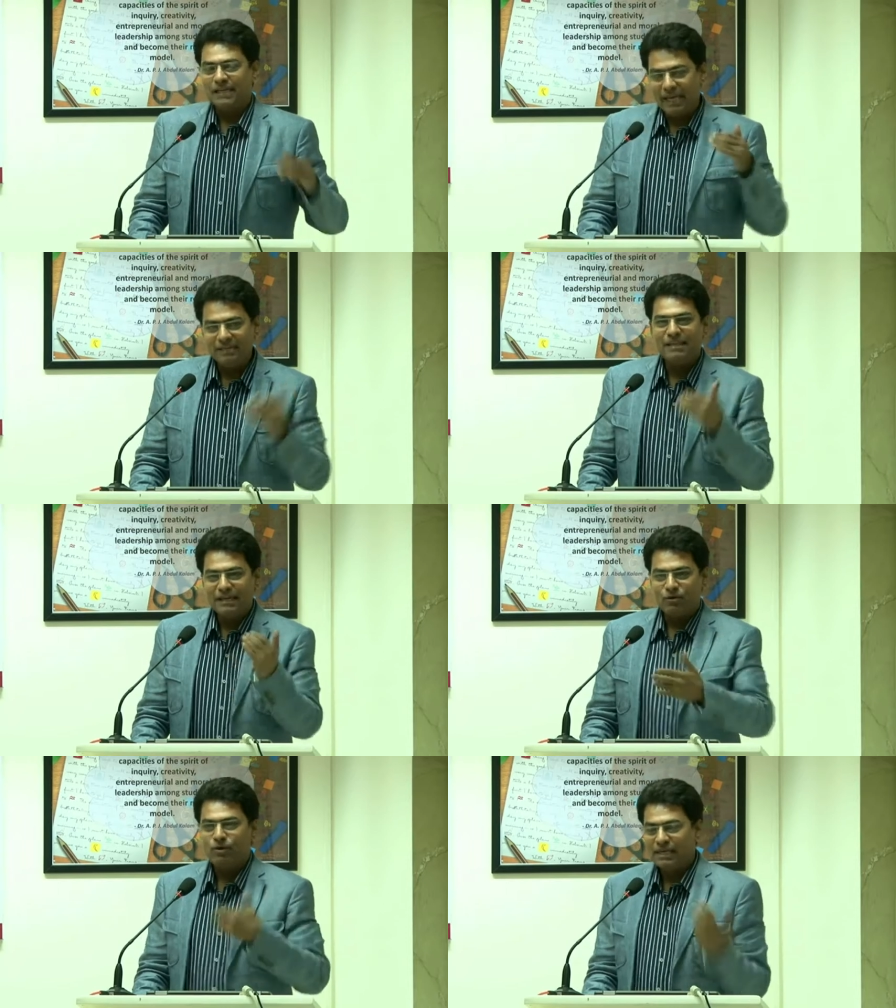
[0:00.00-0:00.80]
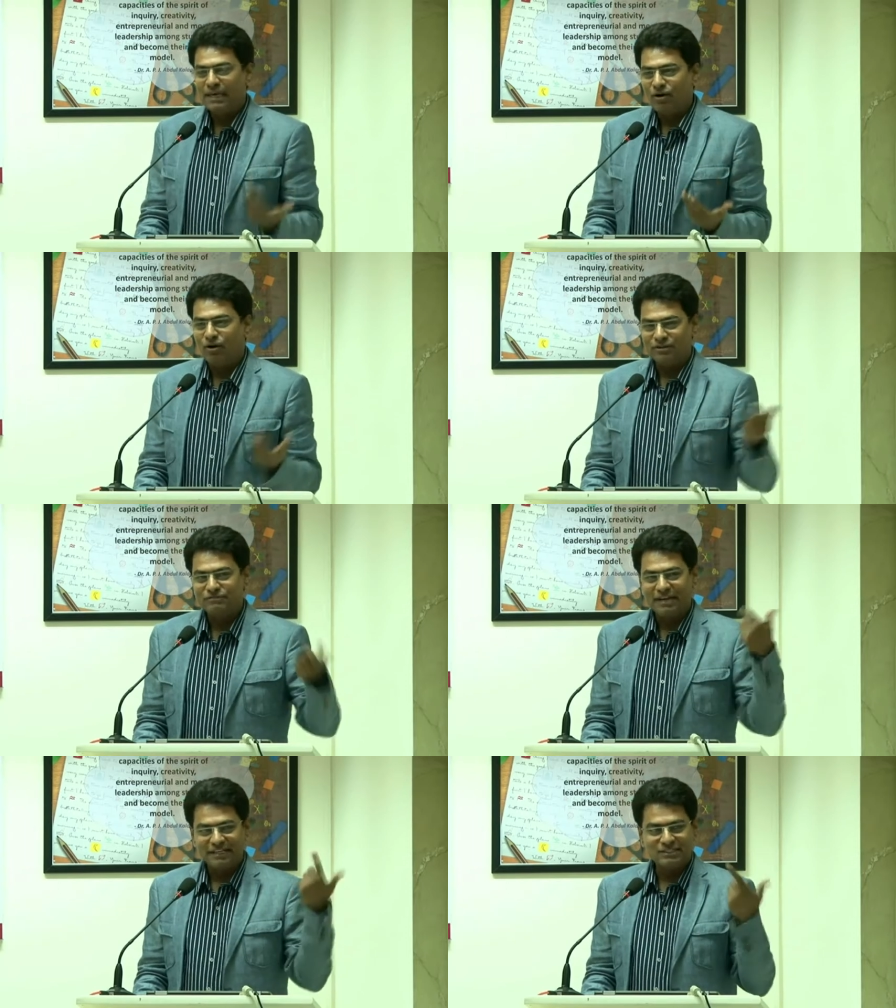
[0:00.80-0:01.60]
in that whole
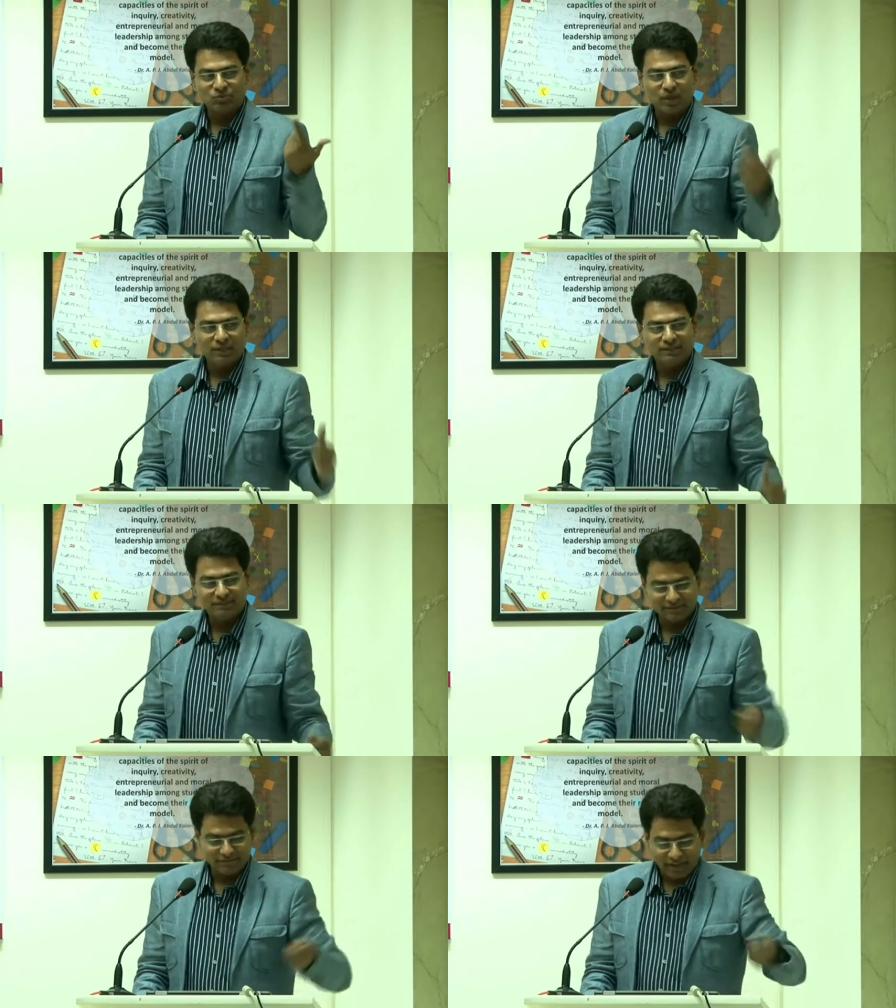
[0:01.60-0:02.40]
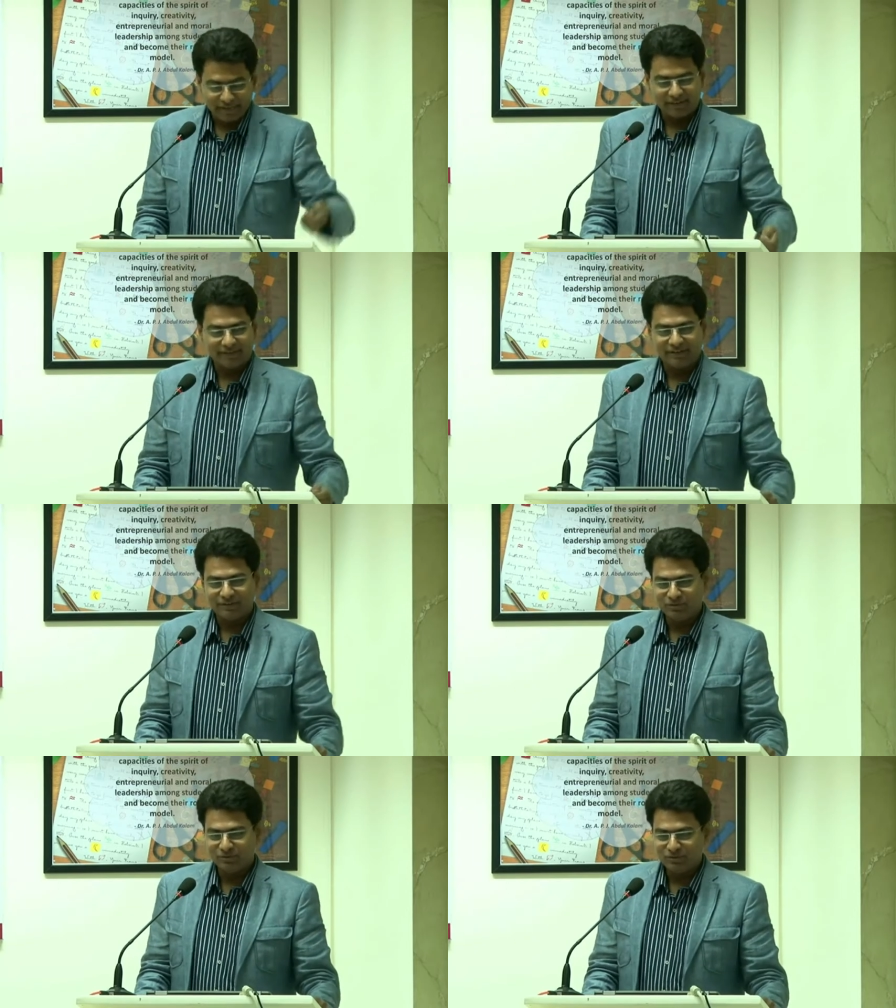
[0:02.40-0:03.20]
chaos, we had this one fighter
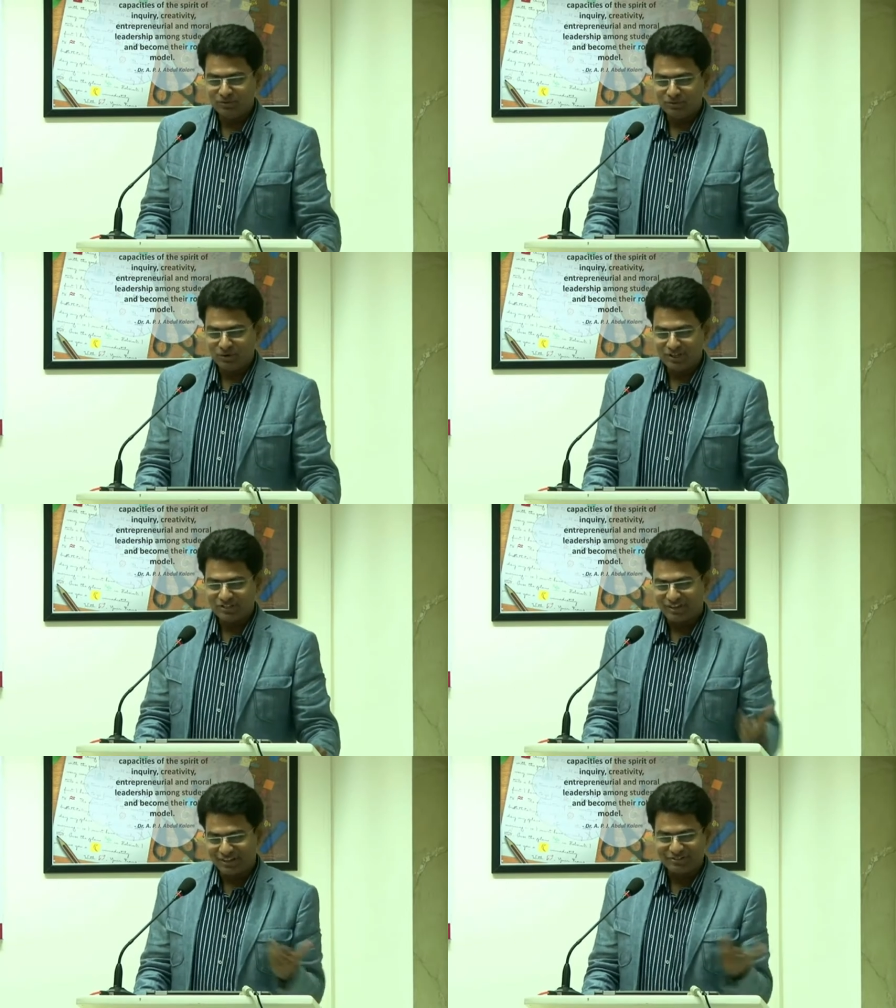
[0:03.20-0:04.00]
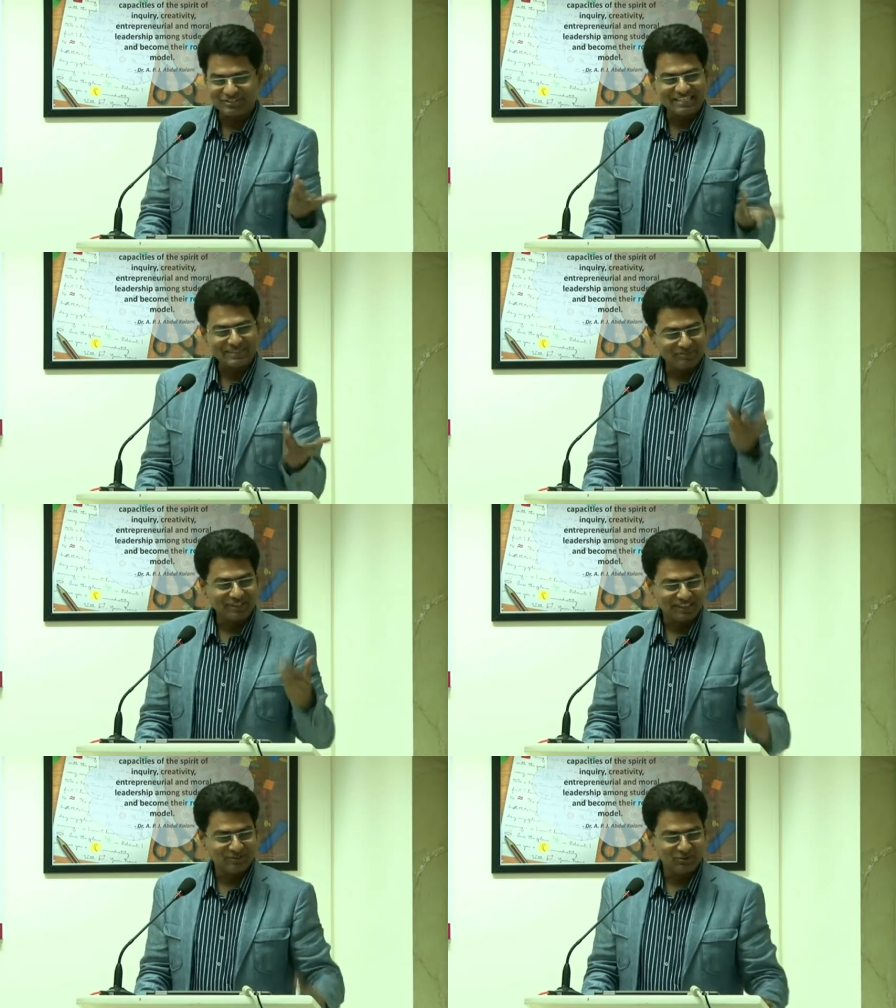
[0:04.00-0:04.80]
who was trying to say
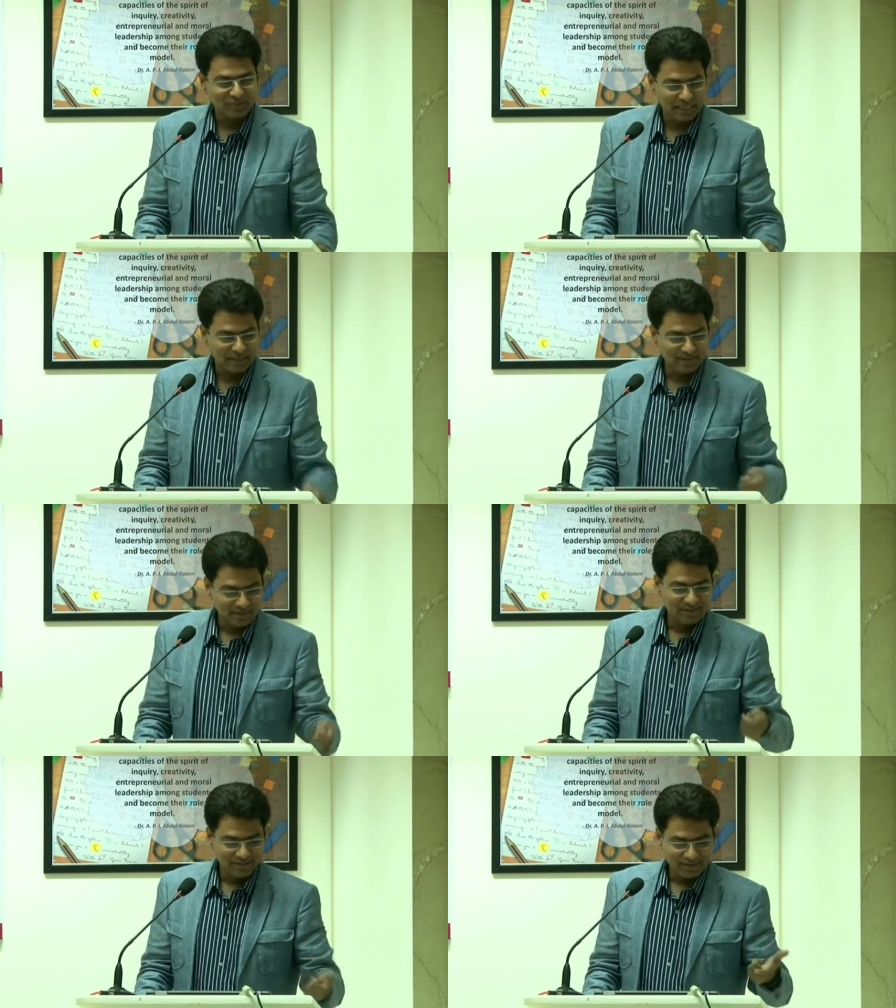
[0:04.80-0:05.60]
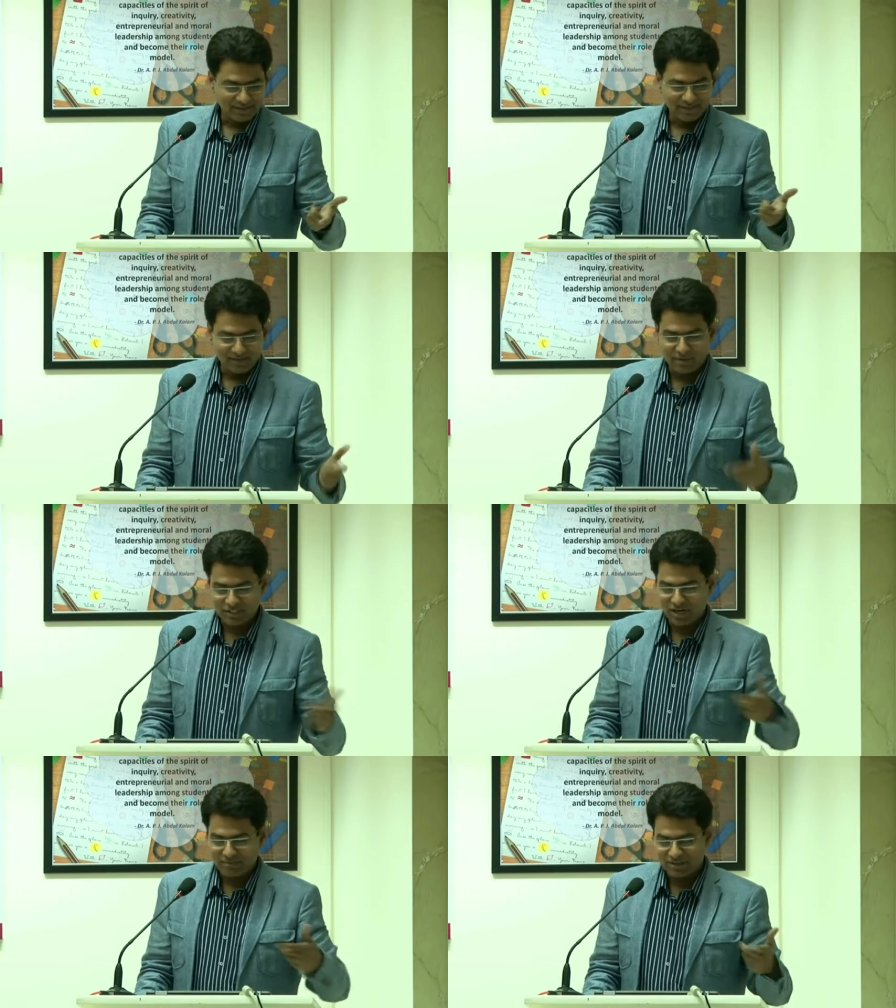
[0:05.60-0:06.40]
something to me, you know,
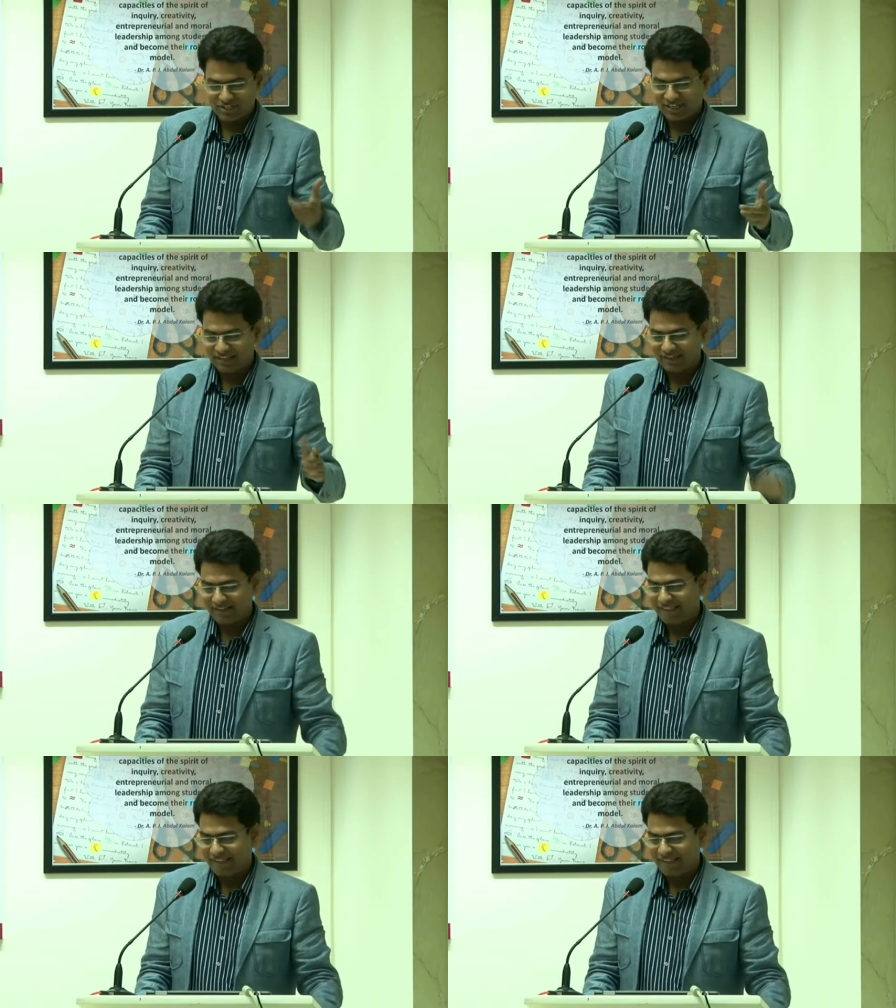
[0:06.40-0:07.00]
Bashan, Bashan.